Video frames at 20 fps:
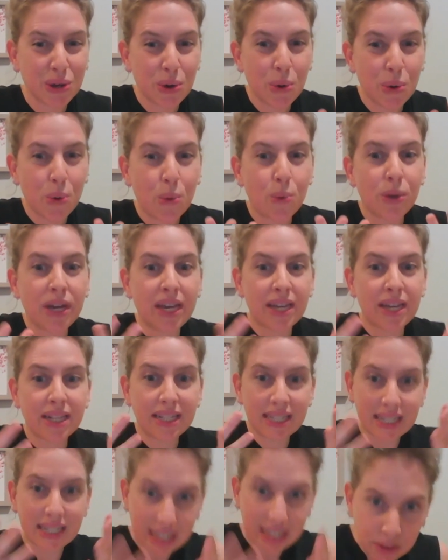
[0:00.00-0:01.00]
we
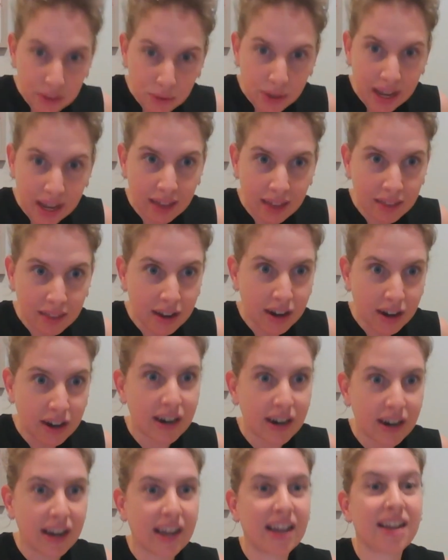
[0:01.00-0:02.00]
sit together
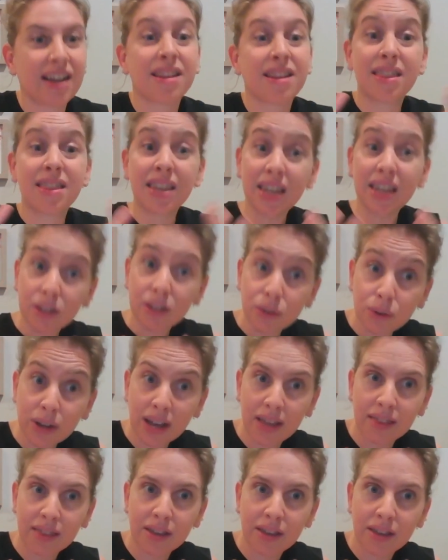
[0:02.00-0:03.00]
and think
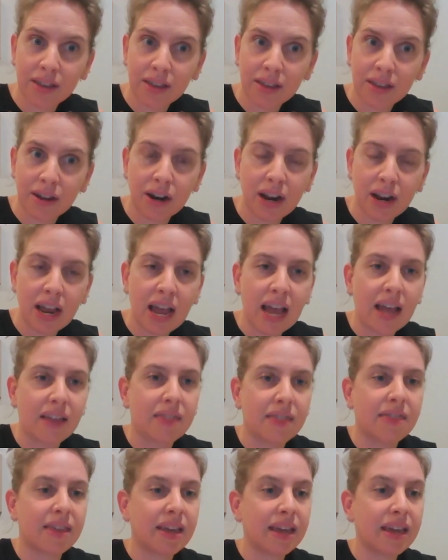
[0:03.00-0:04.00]
together
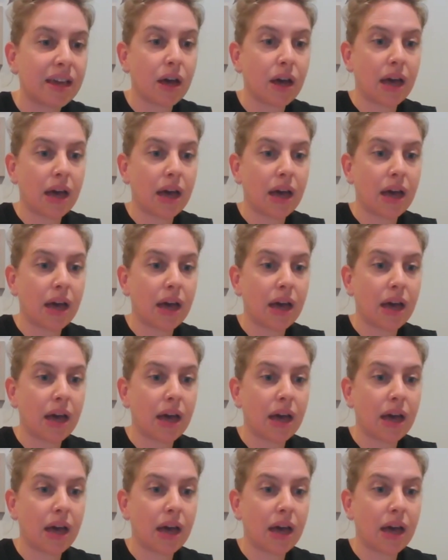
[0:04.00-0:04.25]
and think